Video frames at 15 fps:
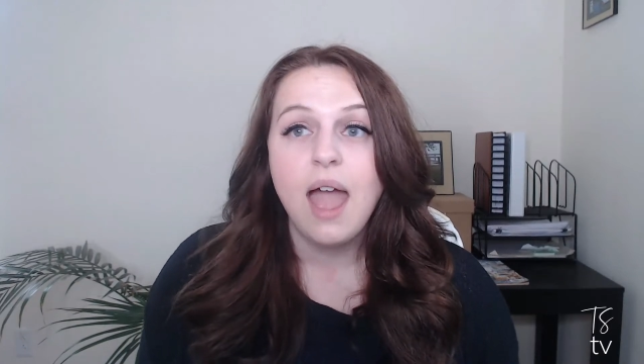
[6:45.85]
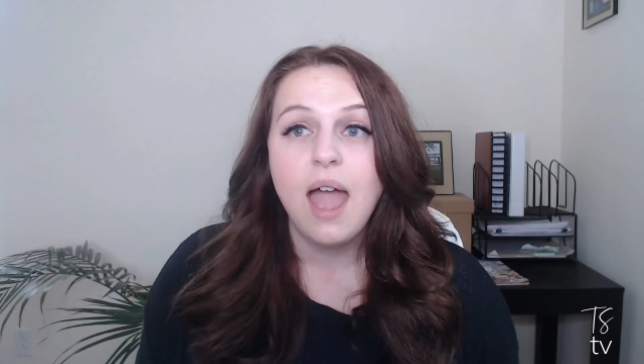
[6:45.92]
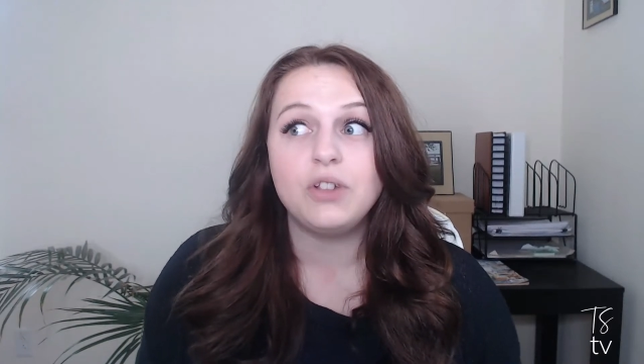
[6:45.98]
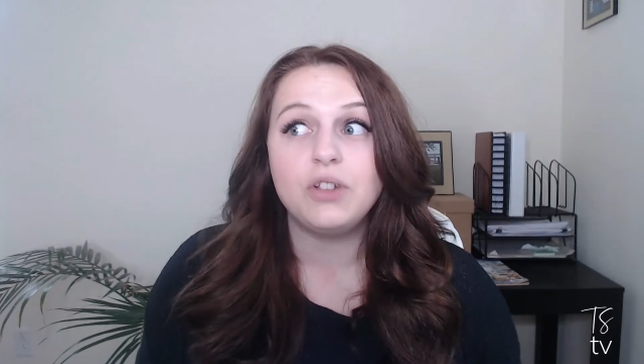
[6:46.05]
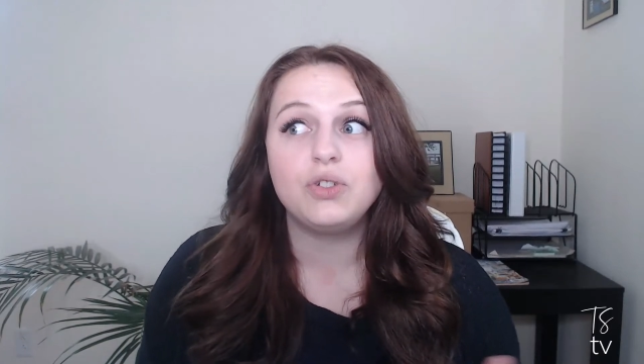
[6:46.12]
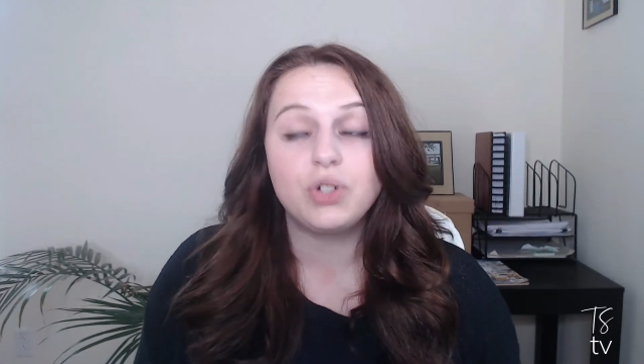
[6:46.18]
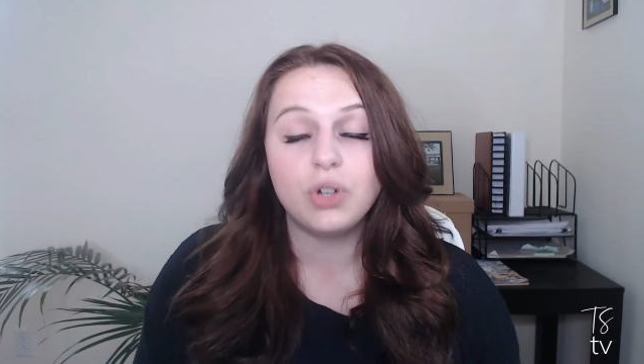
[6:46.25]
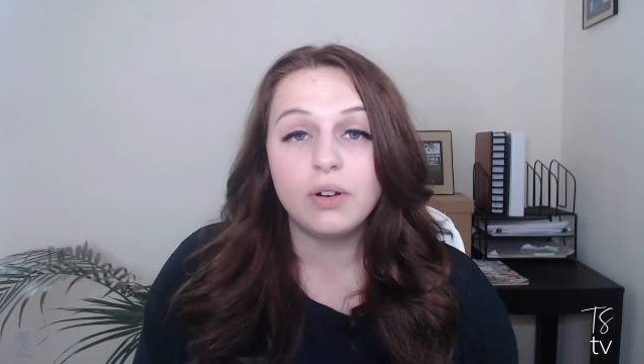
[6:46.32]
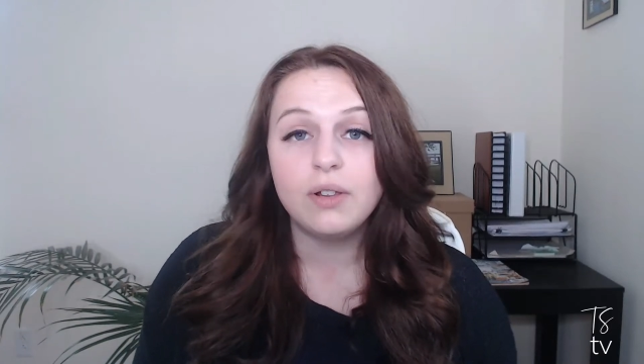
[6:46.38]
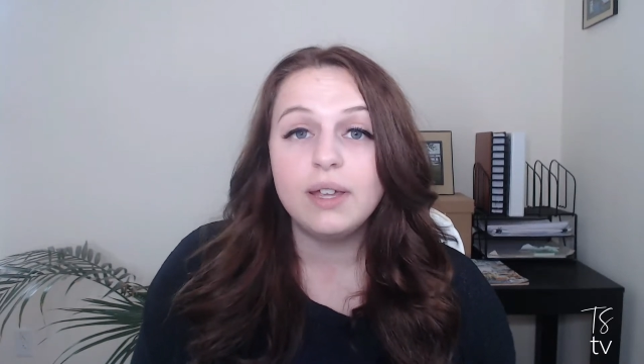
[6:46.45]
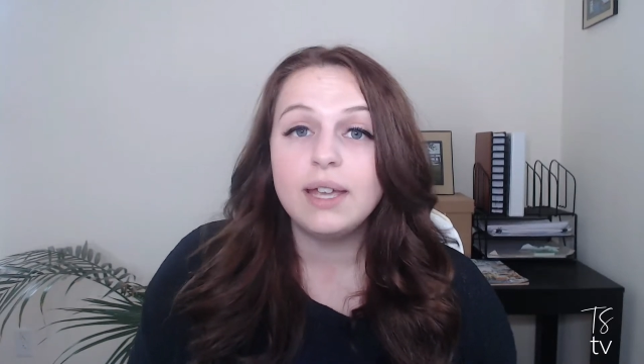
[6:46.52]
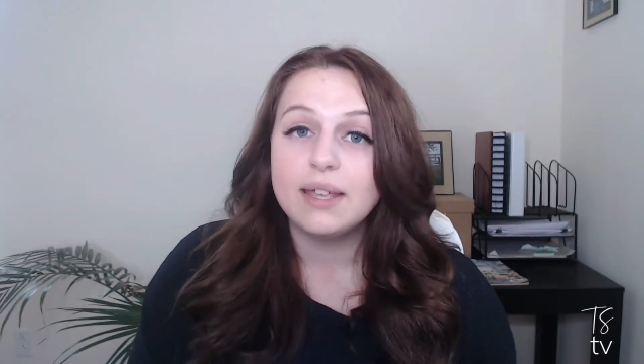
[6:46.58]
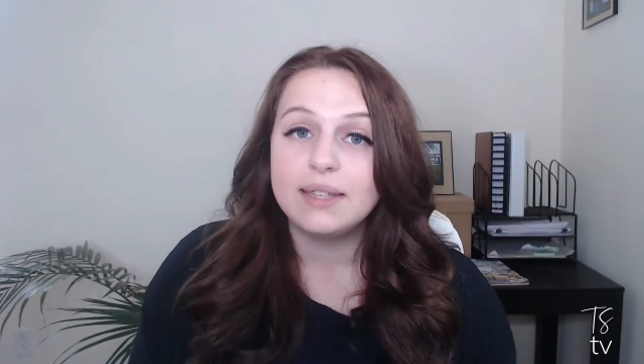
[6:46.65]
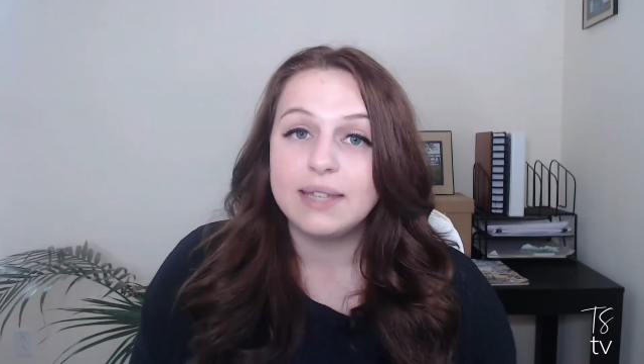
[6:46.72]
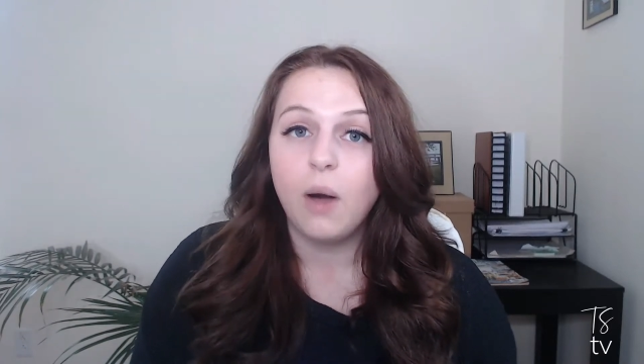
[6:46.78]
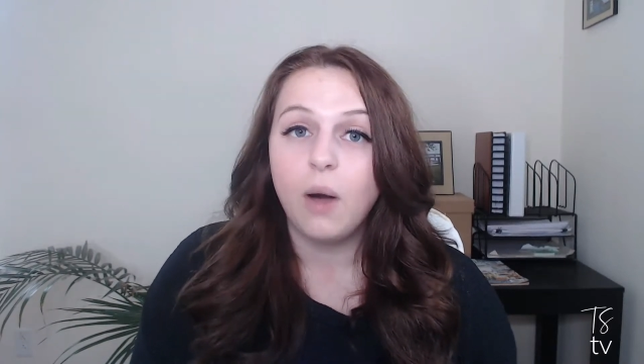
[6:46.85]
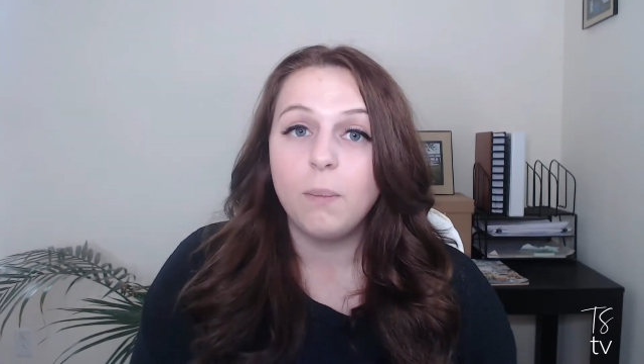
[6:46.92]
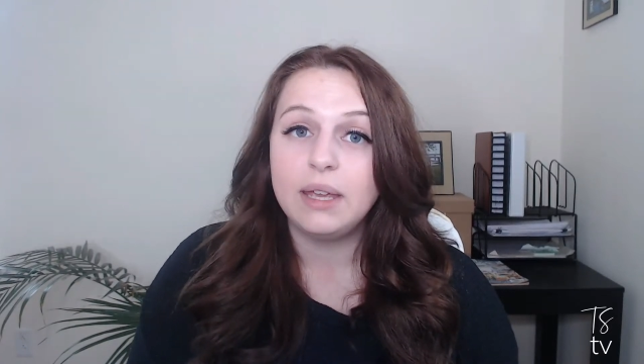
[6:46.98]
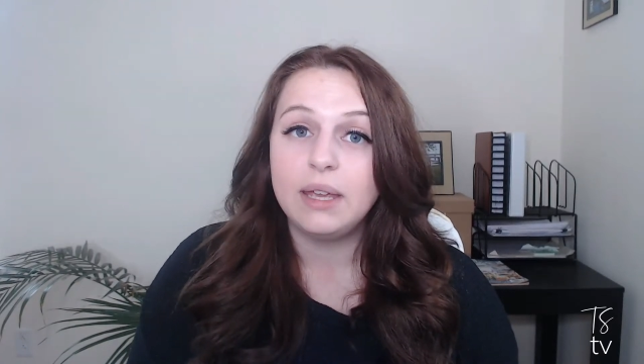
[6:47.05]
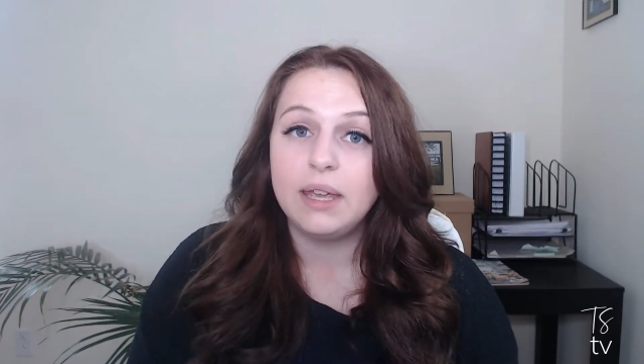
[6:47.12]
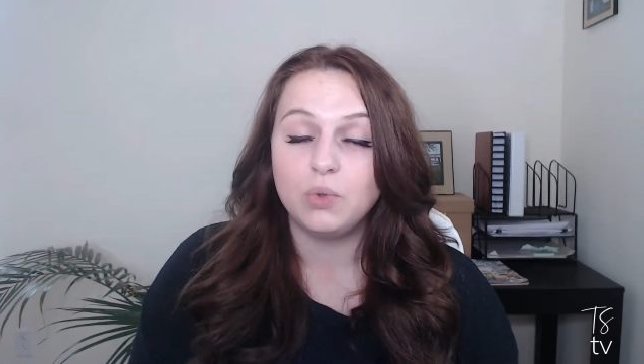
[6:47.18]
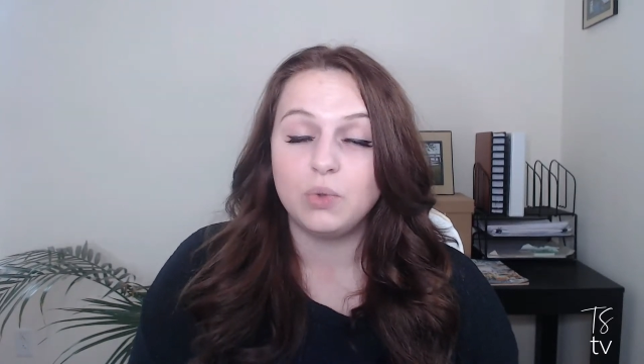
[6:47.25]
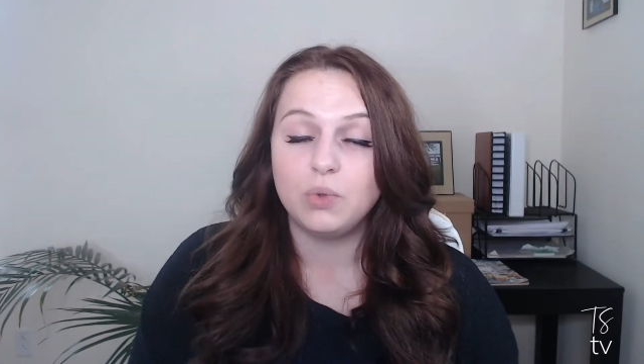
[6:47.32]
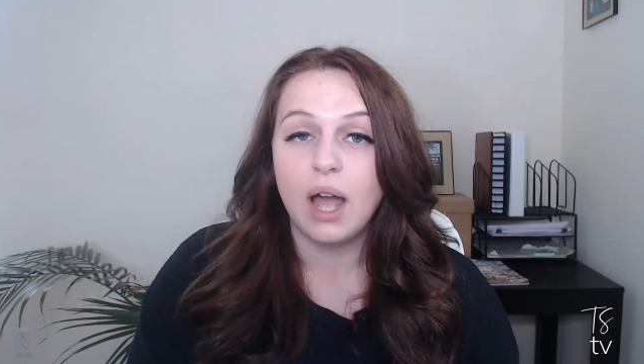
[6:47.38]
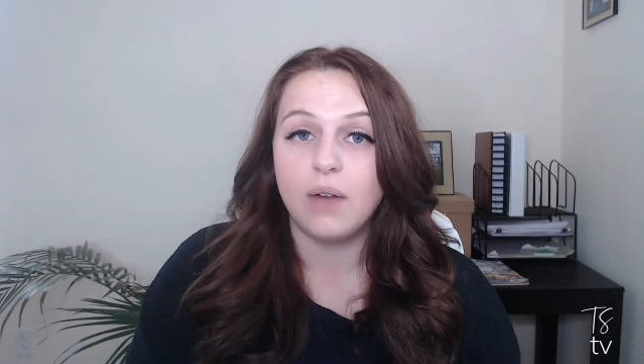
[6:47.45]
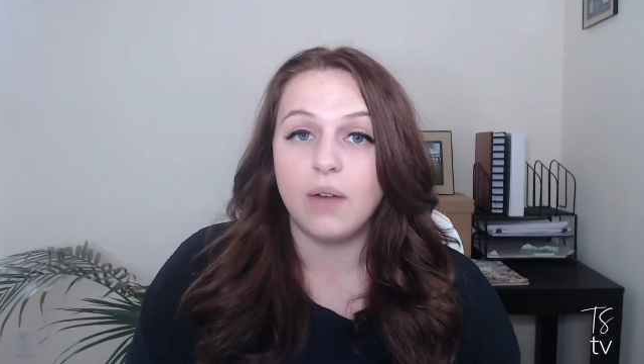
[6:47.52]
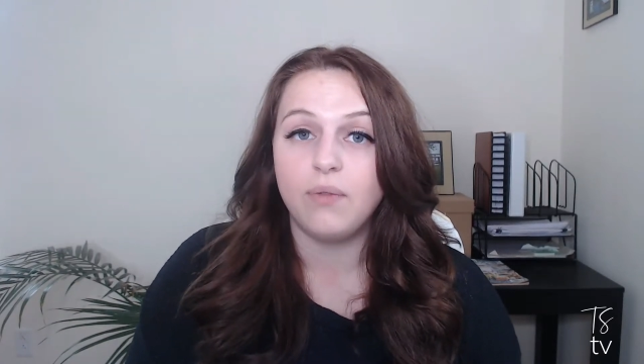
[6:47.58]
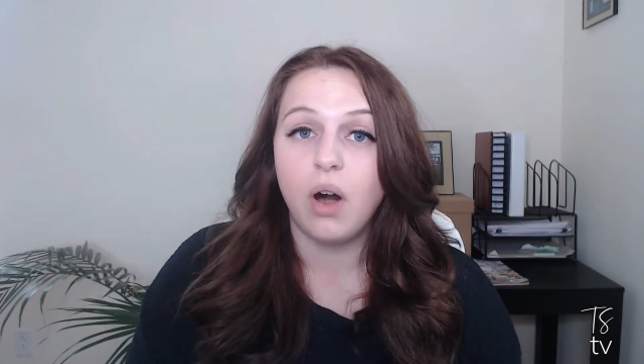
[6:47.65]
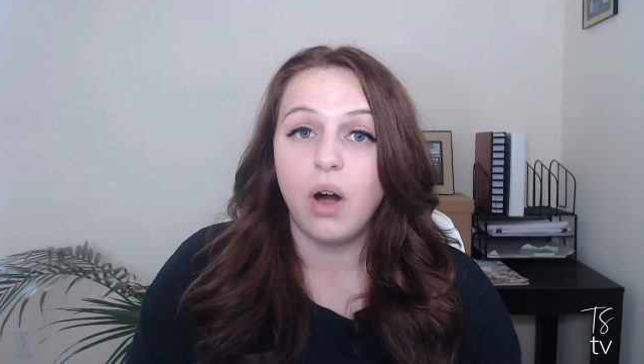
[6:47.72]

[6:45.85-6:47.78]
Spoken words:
And journaling has helped me keep track of